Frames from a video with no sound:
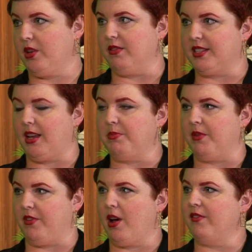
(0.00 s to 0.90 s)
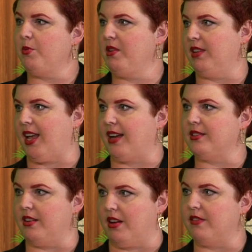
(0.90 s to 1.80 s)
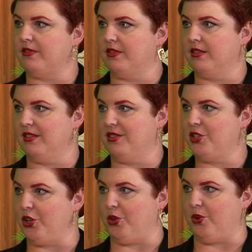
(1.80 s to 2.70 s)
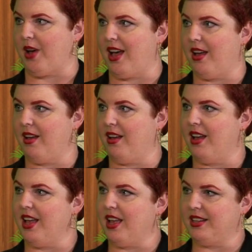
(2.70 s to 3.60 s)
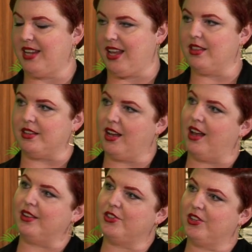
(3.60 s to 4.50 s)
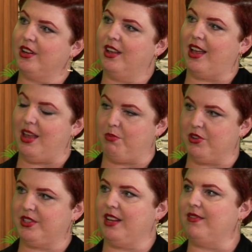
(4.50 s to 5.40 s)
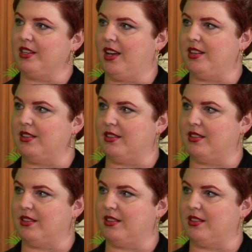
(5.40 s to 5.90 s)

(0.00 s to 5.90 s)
receptive, you have to be relaxed enough to take the touch and perceive the touch as